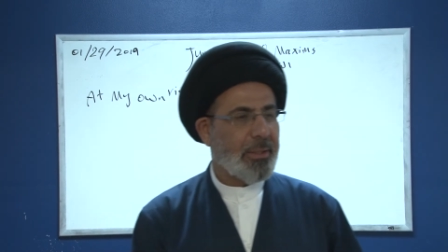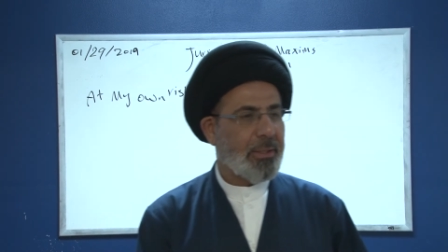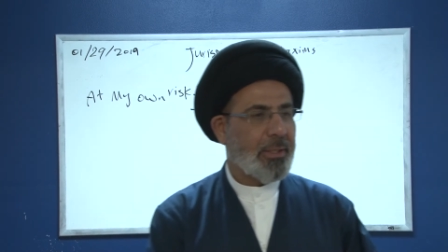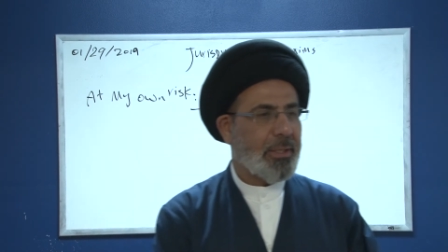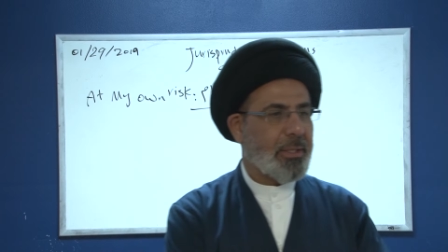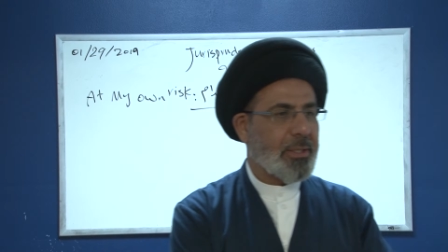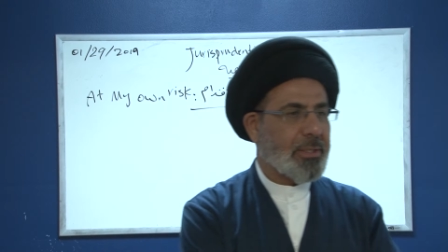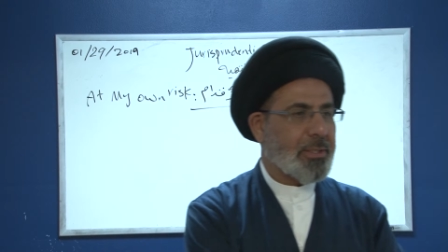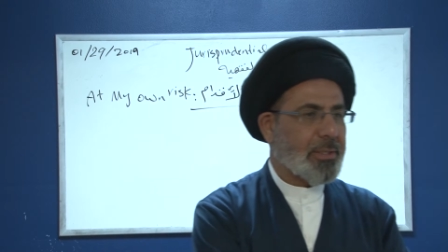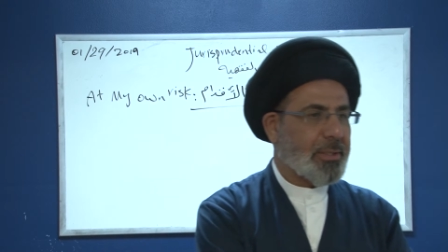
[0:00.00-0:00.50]

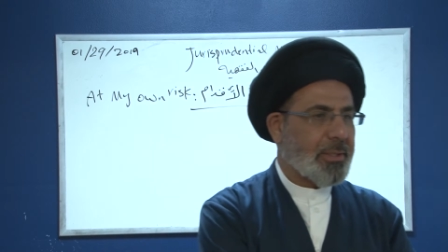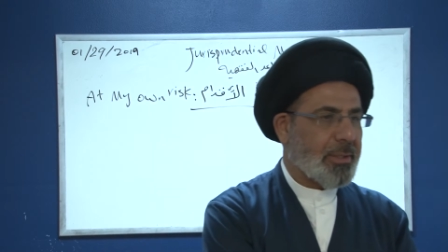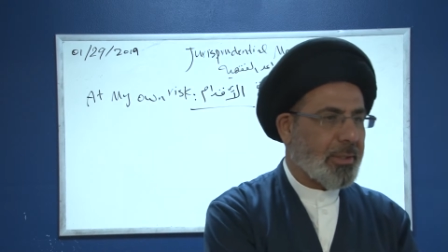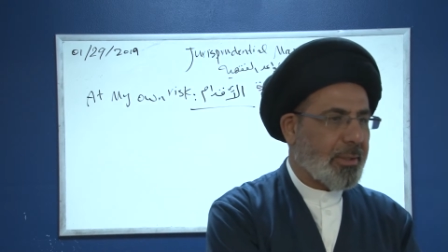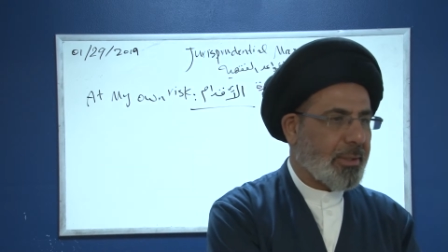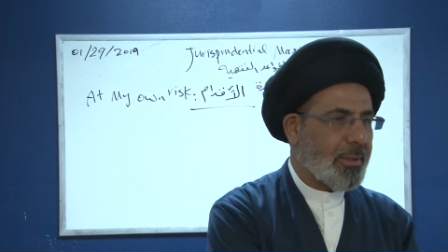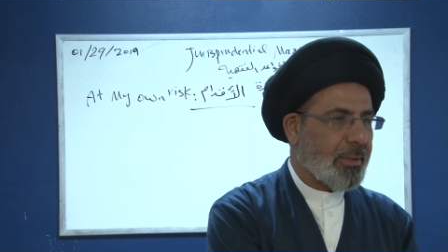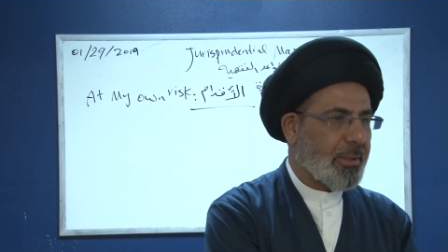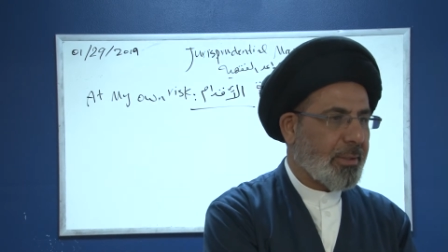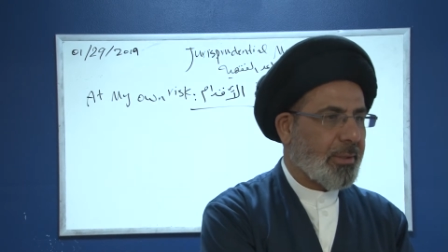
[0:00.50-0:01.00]
his
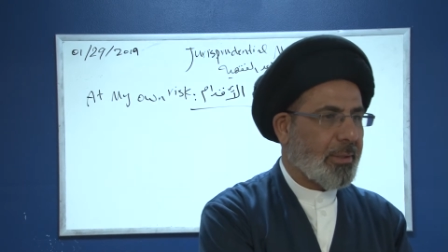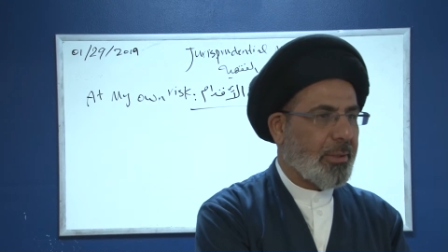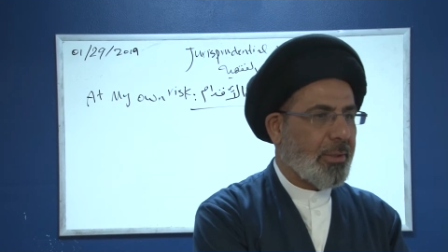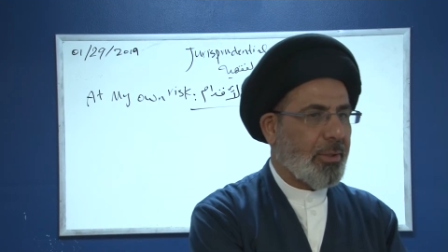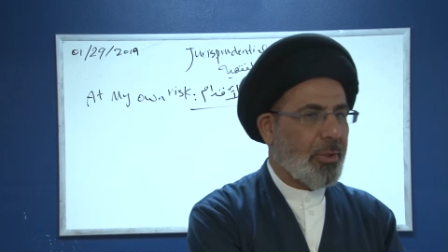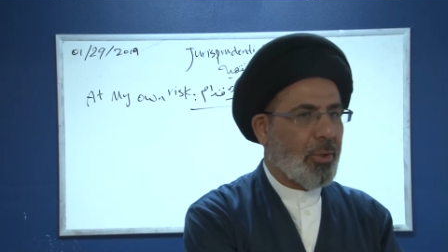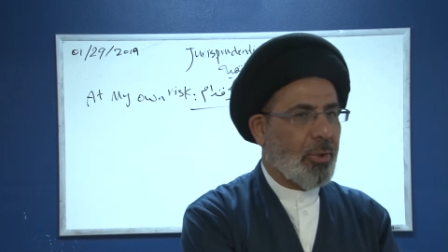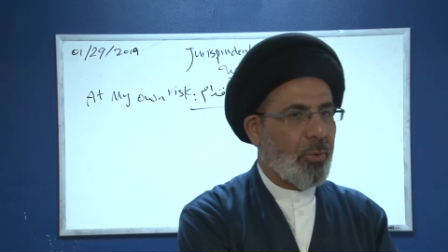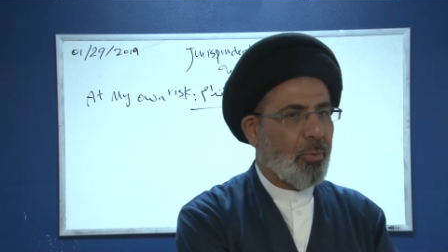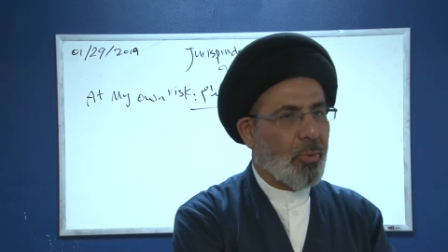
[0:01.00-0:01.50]

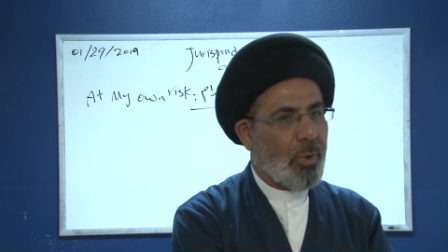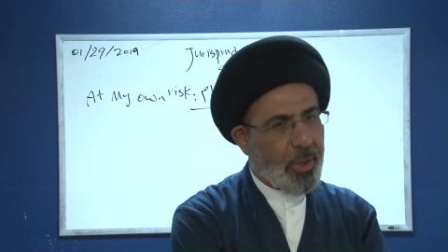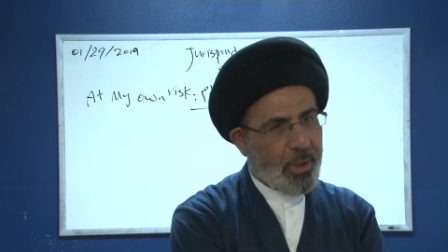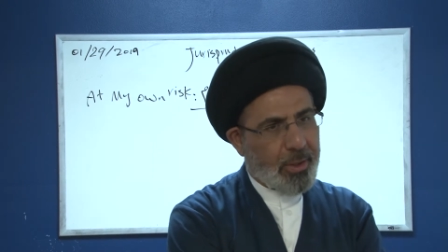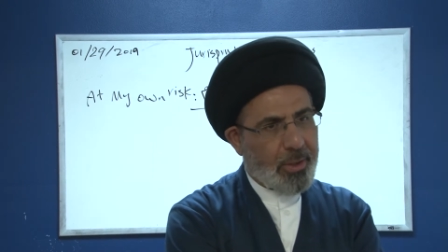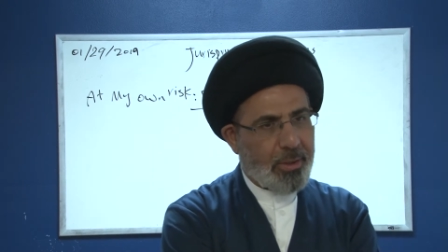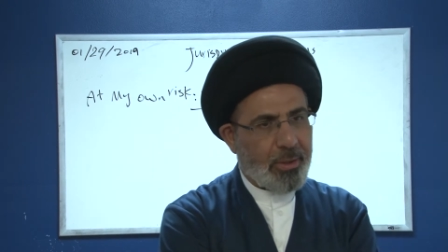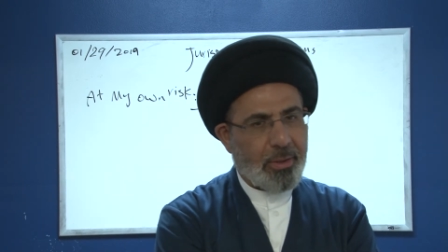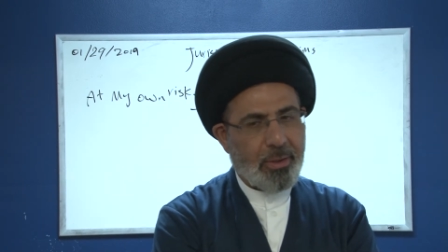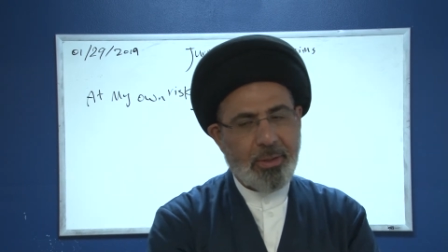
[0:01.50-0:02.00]

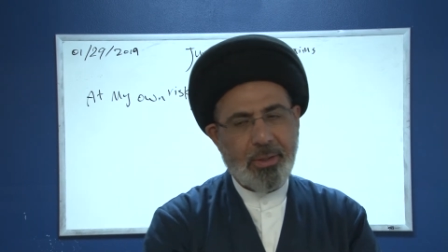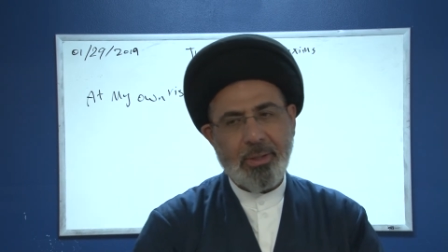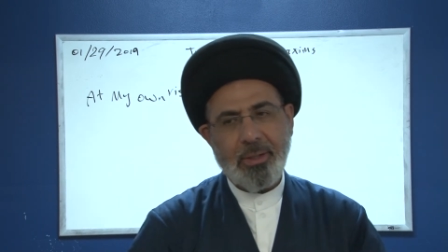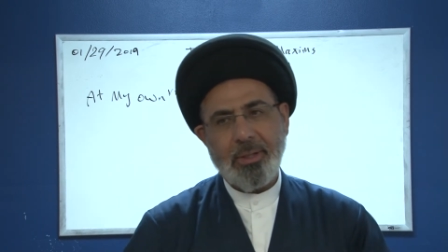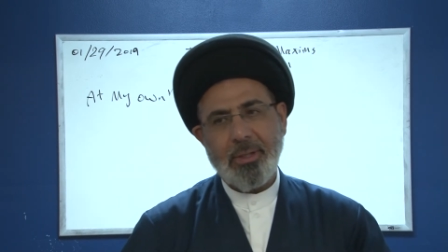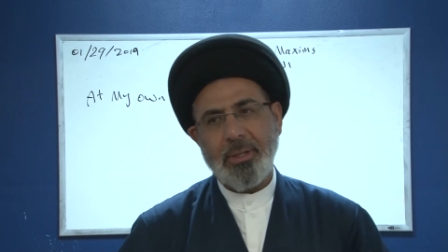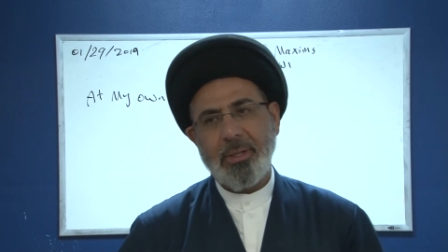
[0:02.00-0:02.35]
worker